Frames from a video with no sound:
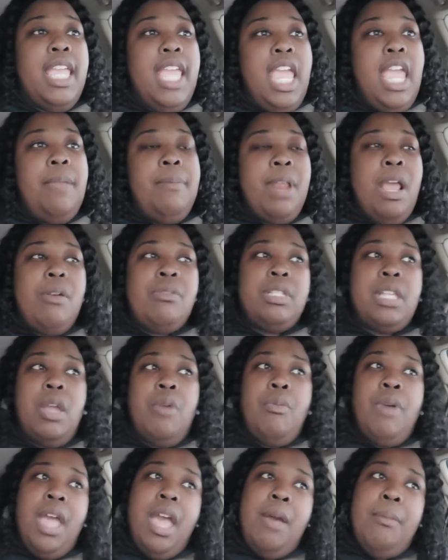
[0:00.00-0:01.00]
came, and I was
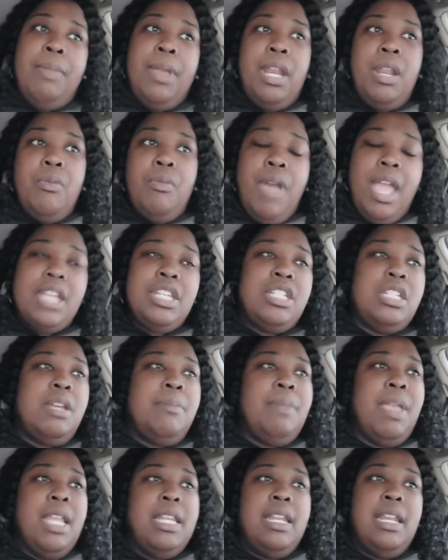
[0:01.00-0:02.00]
like, wow, Betty White, should
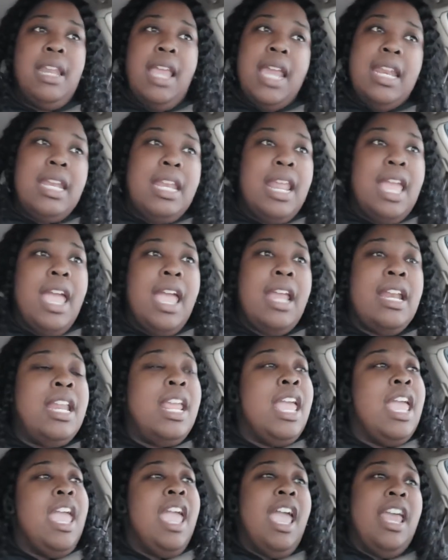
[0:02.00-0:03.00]
have made the
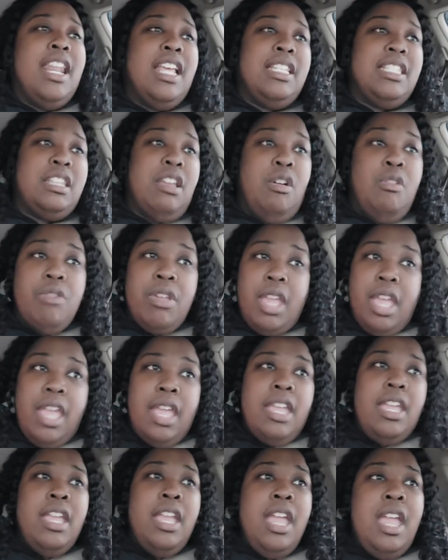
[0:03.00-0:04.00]
99. And I said,
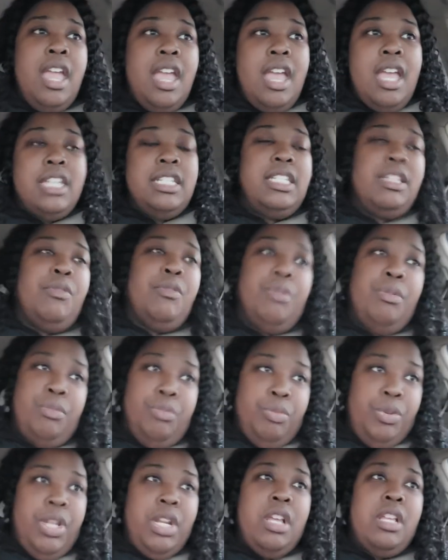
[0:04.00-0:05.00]
okay. I said, well,
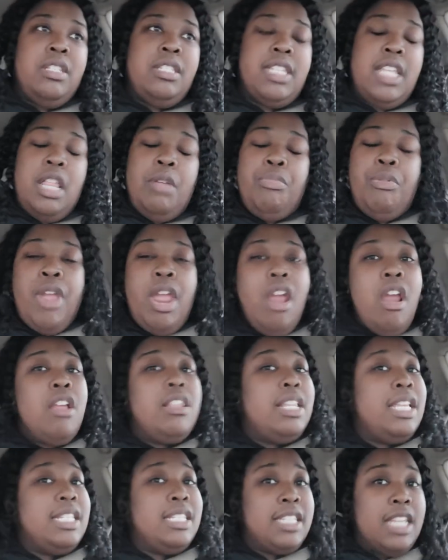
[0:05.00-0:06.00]
we don't celebrate her.
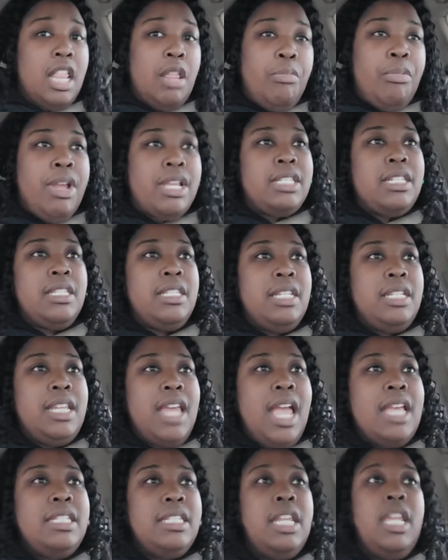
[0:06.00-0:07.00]
Let's celebrate Sissy
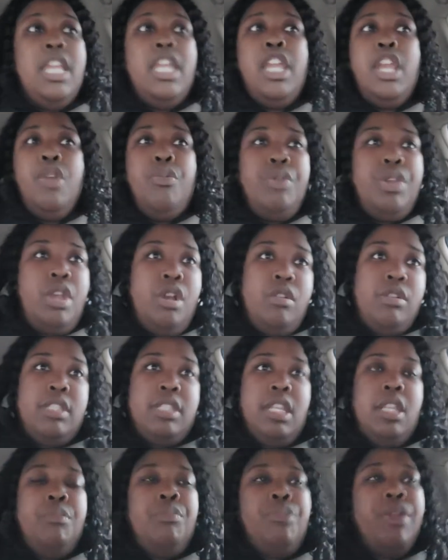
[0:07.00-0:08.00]
Tyson. And here we go
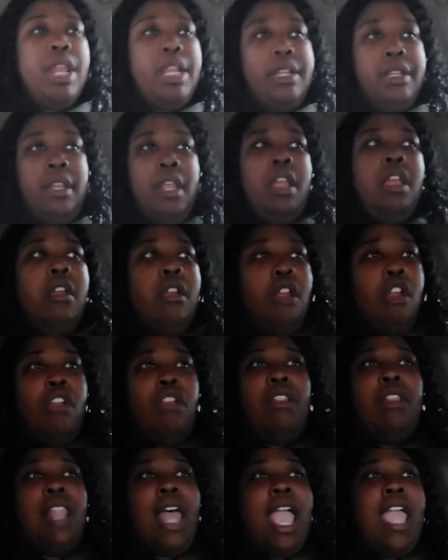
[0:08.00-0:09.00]
celebrating
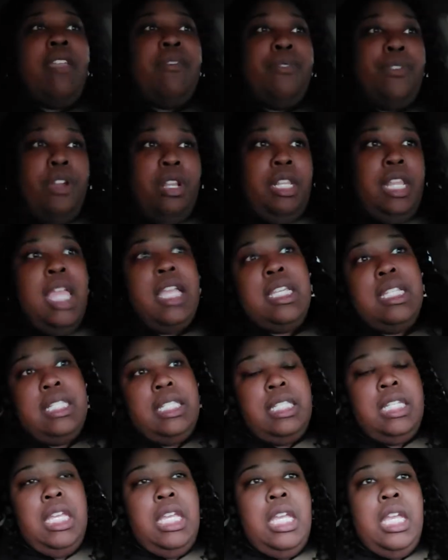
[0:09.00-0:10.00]
her life, her
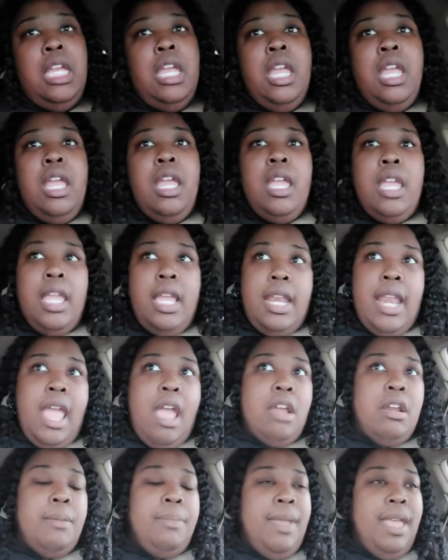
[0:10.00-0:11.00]
legacy, and
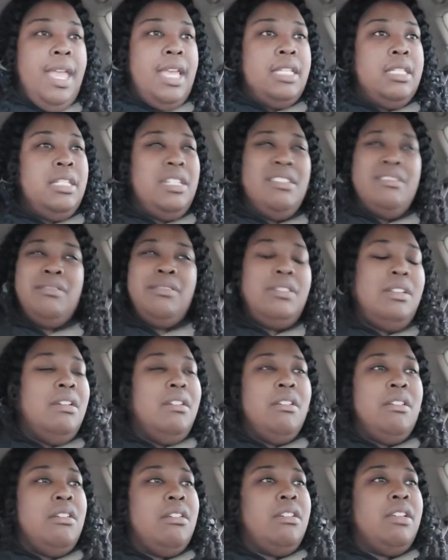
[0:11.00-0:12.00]
now her passing.
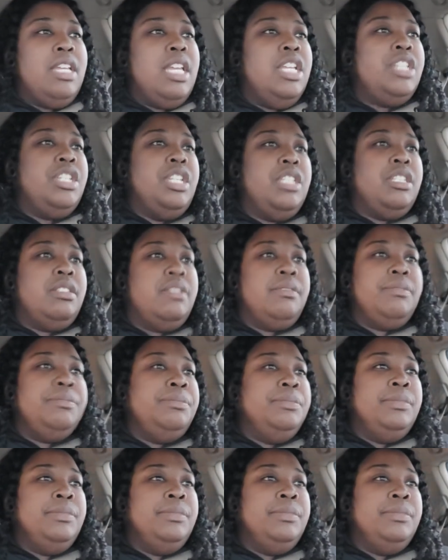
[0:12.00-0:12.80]
Oh, it just